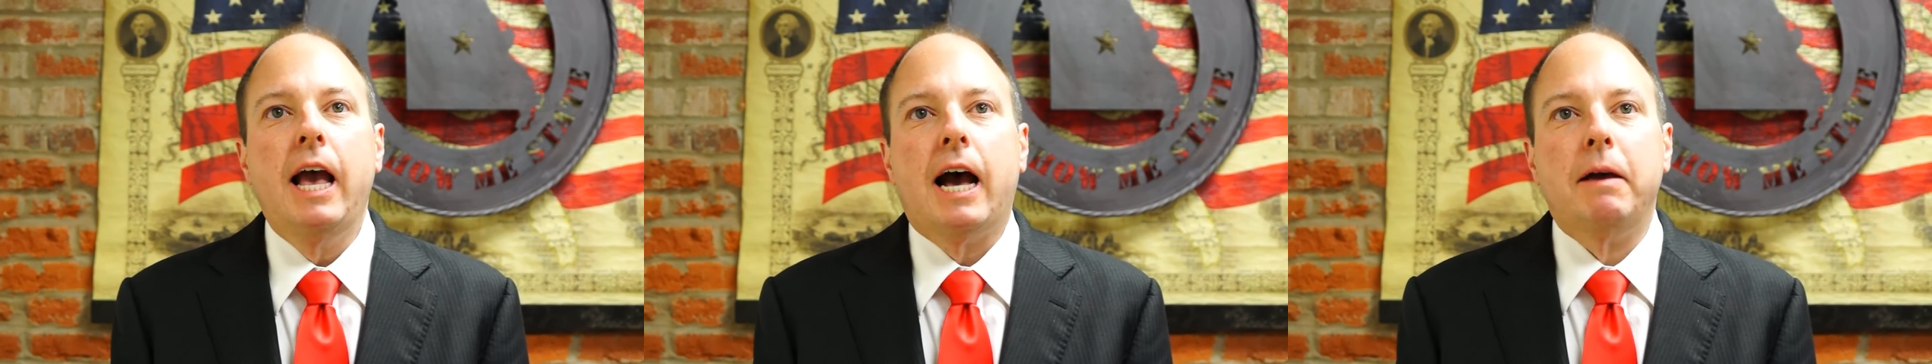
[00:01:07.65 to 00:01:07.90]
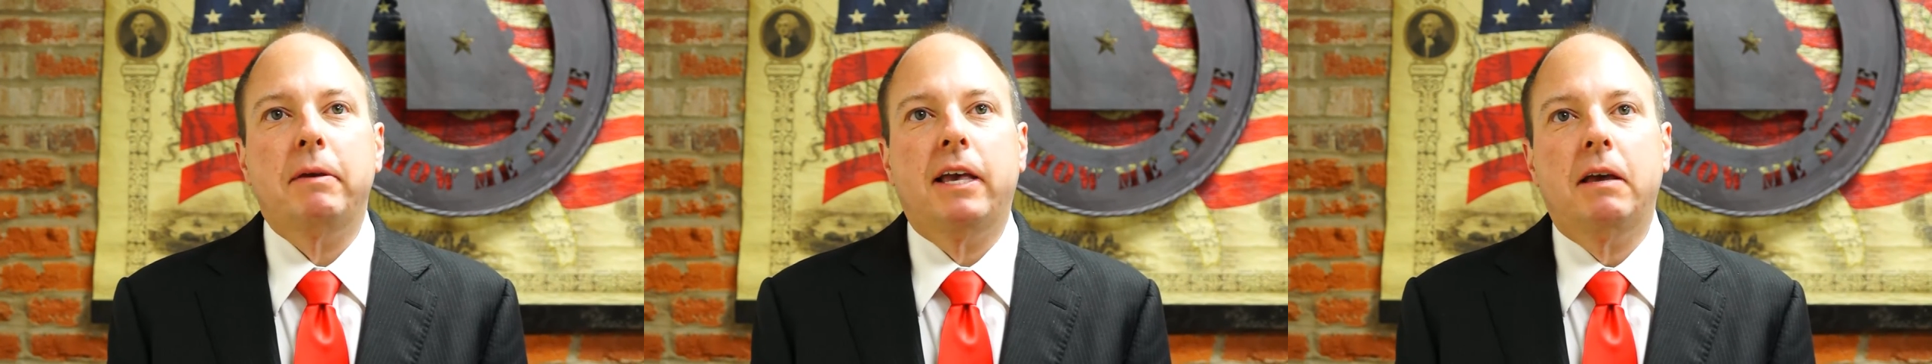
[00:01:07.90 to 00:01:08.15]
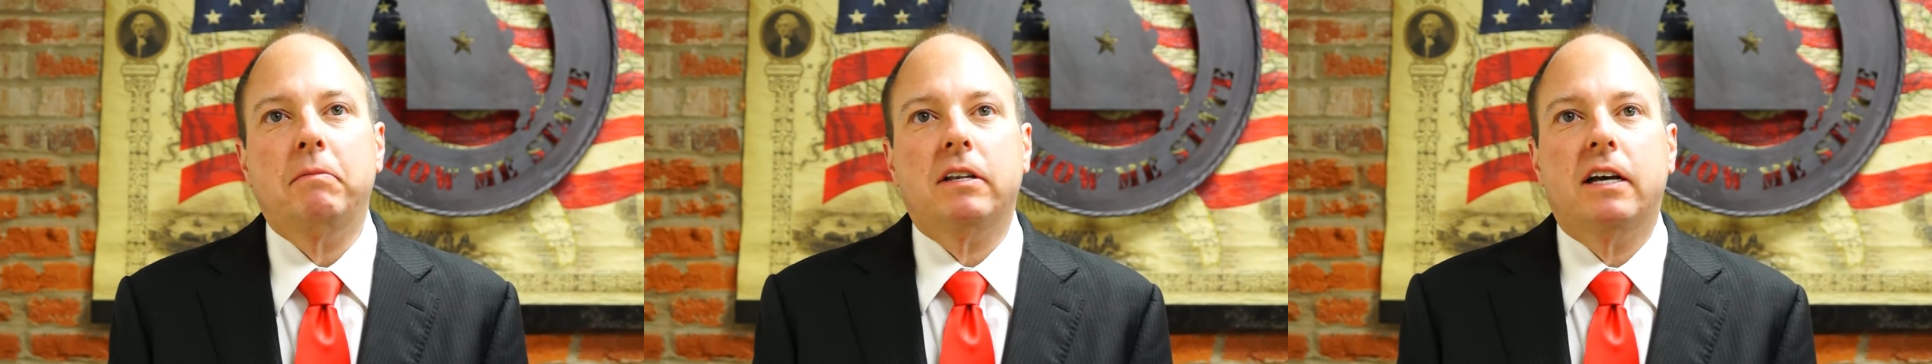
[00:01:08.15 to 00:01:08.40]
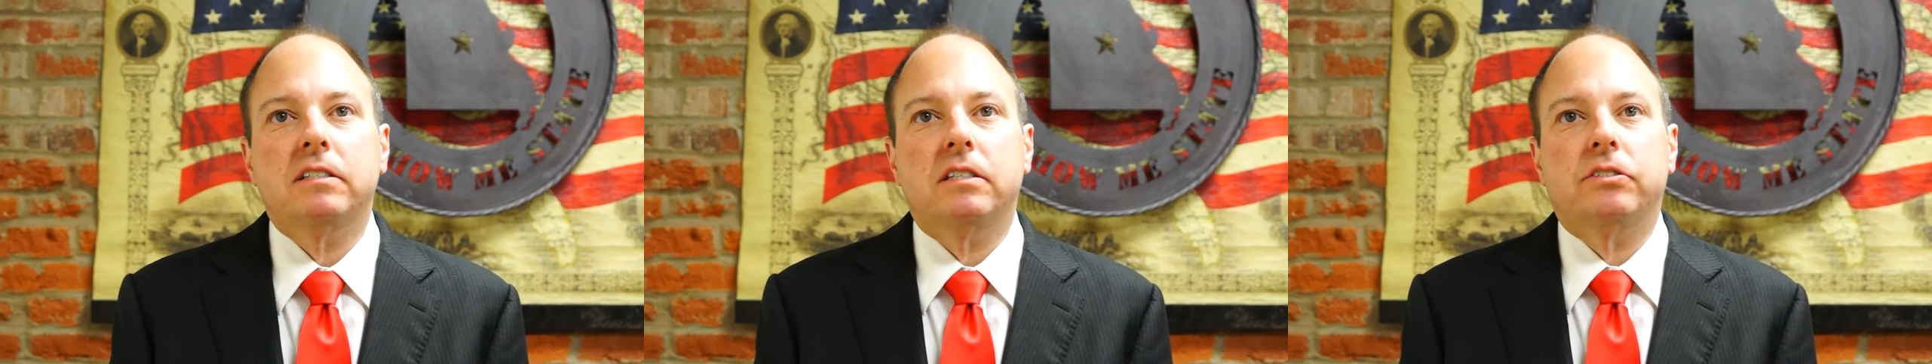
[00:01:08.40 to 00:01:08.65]
I became a
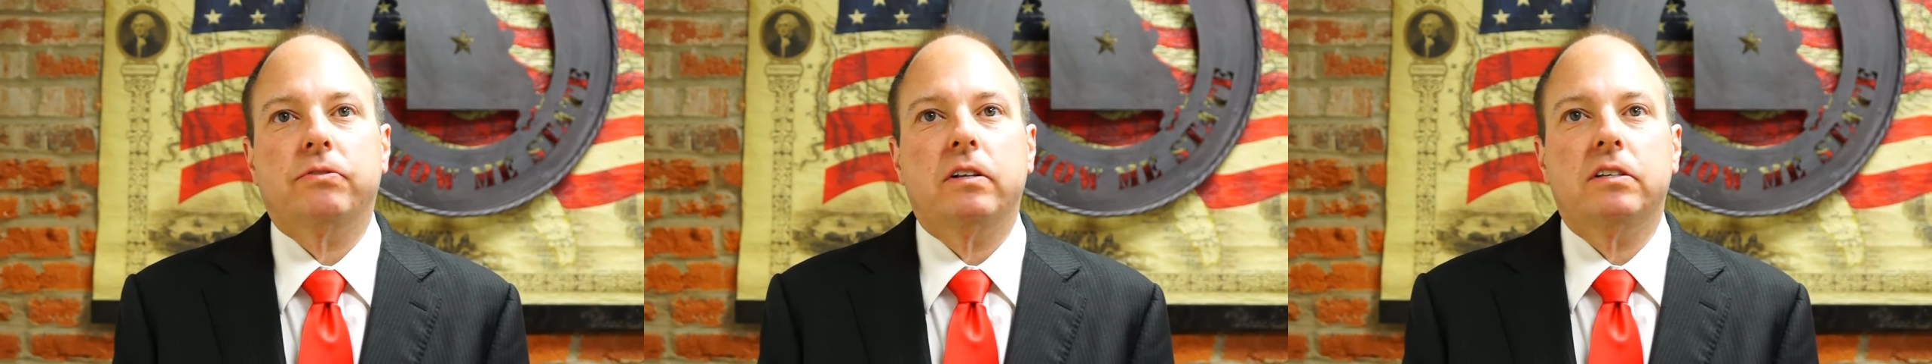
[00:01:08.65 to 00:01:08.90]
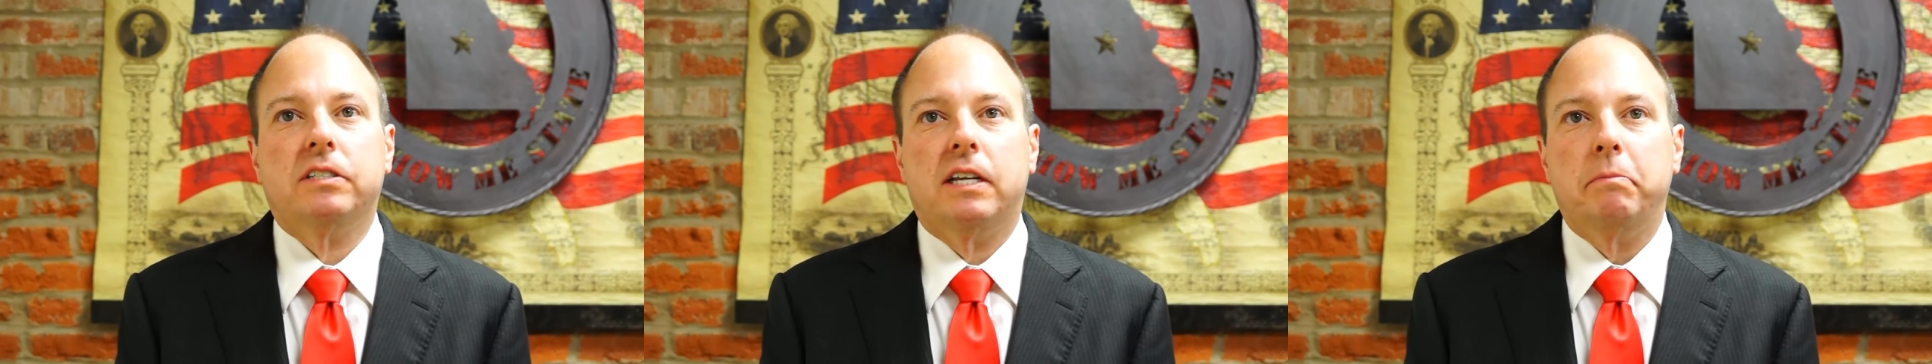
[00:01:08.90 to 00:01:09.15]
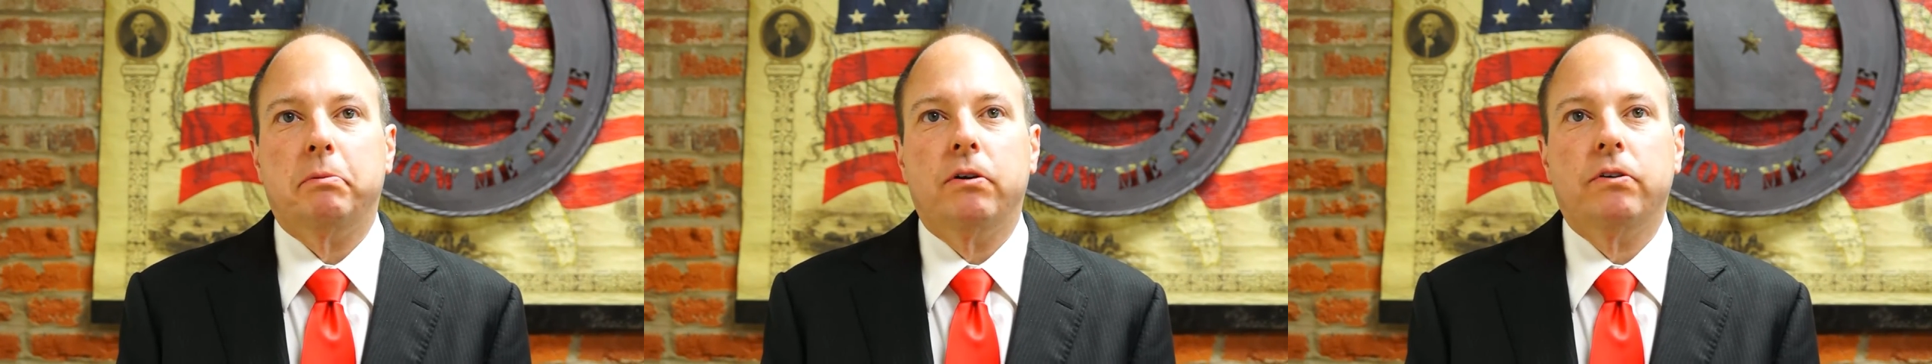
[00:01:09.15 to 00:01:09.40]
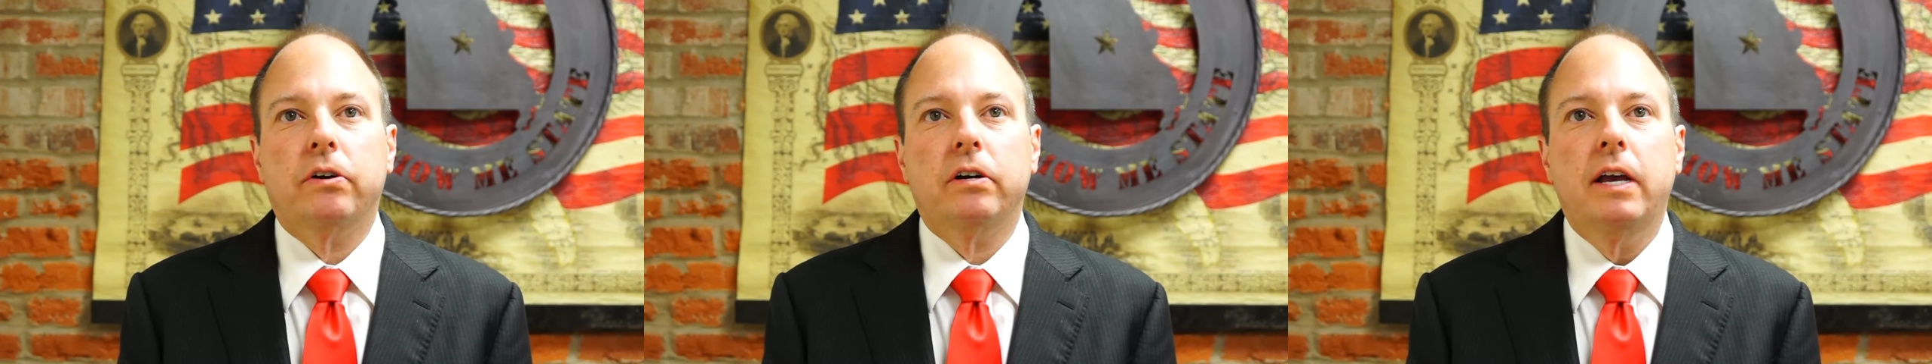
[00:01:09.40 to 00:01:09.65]
licensed real estate
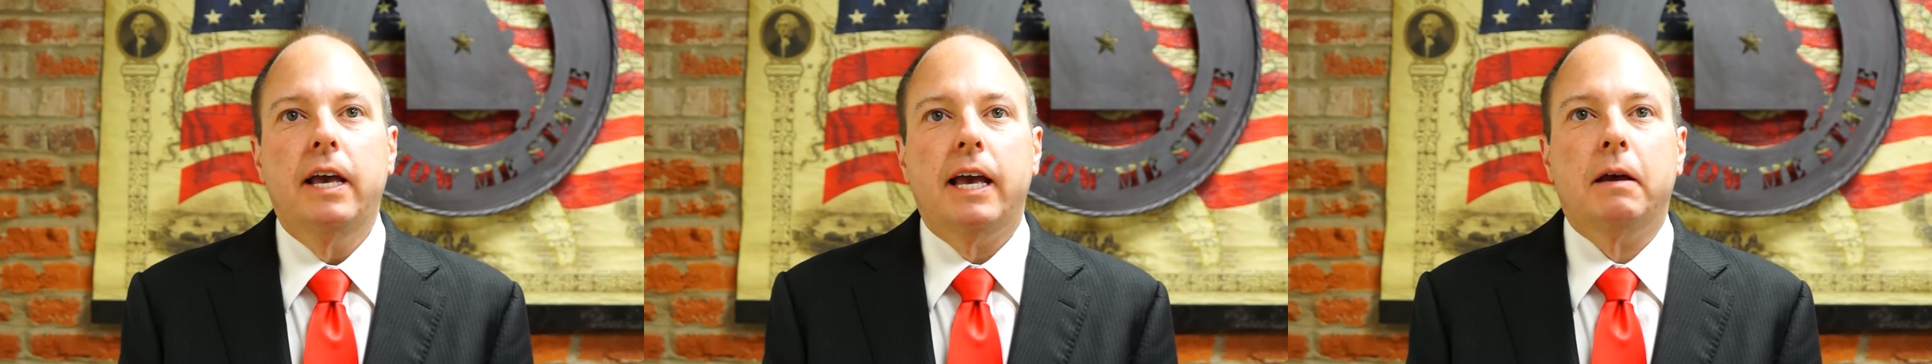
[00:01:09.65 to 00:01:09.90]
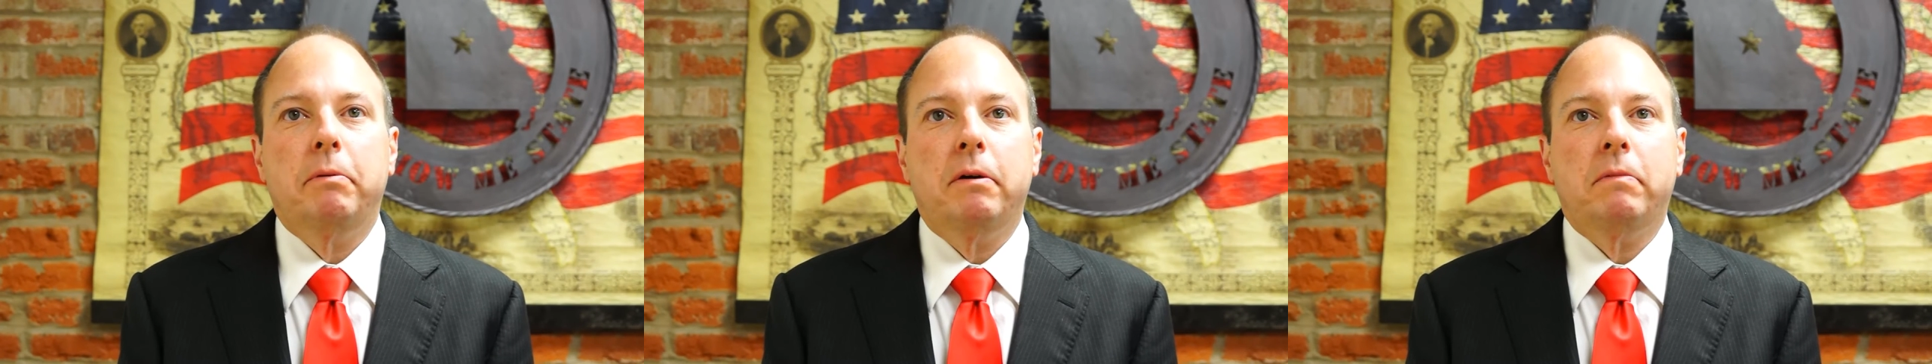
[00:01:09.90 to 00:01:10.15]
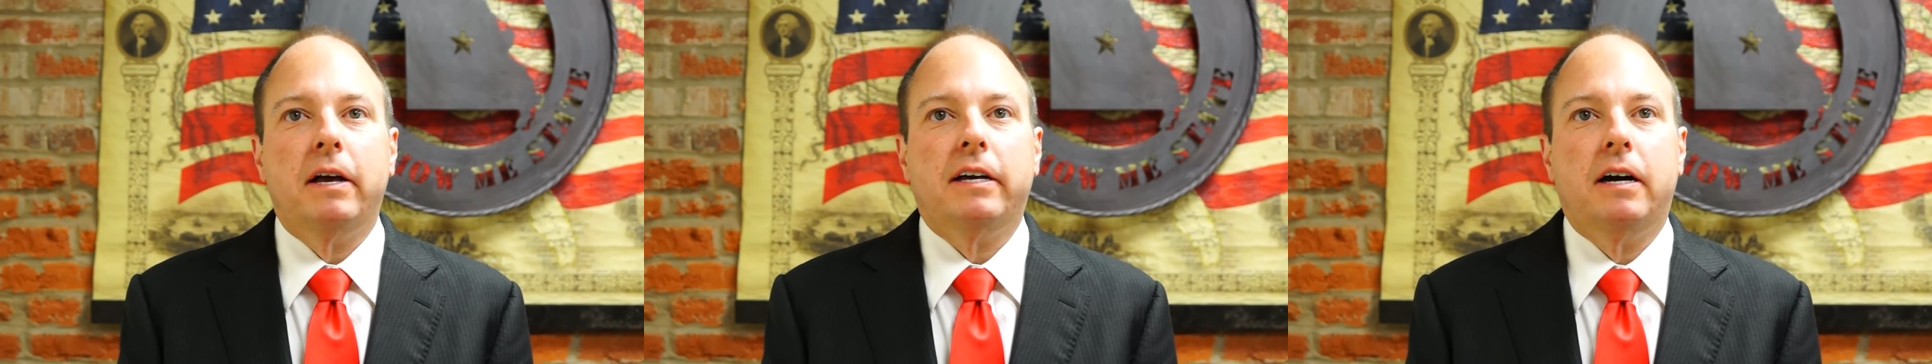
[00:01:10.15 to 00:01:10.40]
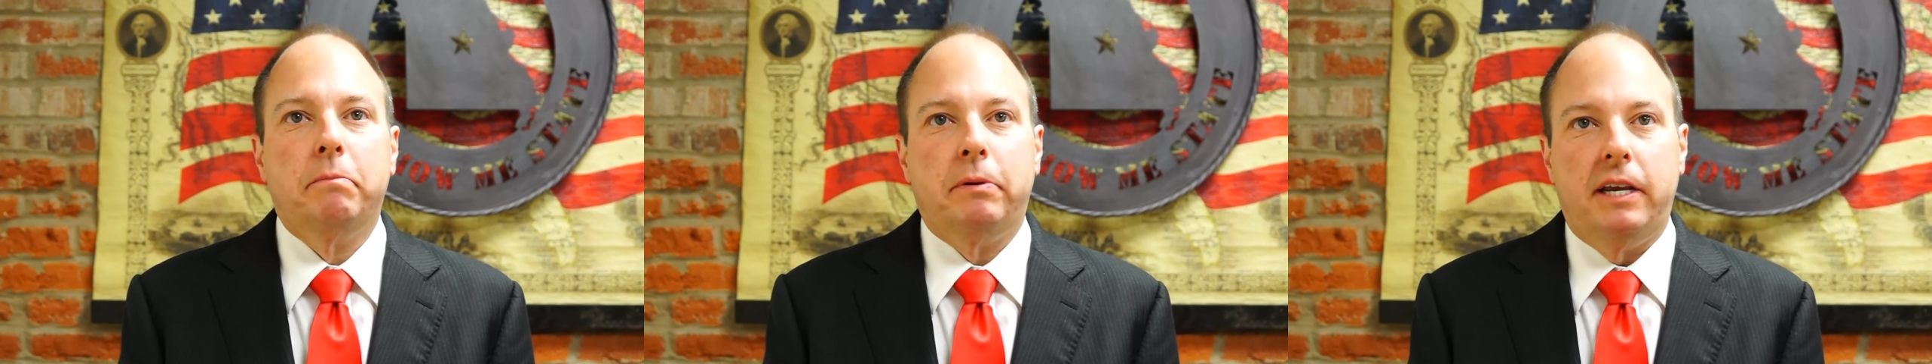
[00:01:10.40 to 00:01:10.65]
broker and built my
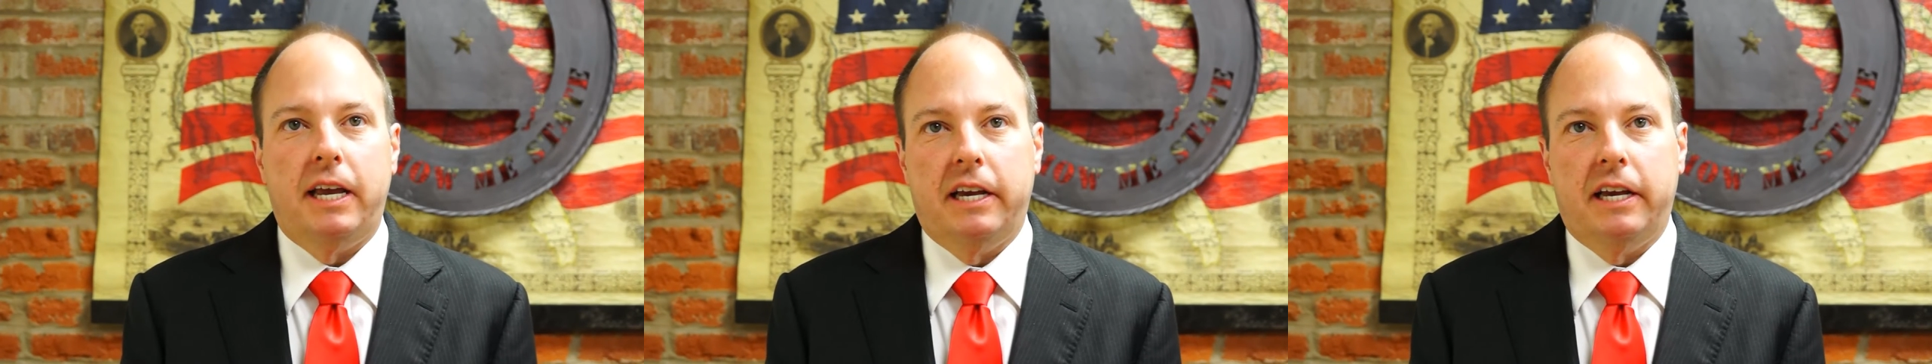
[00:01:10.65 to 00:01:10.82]
company,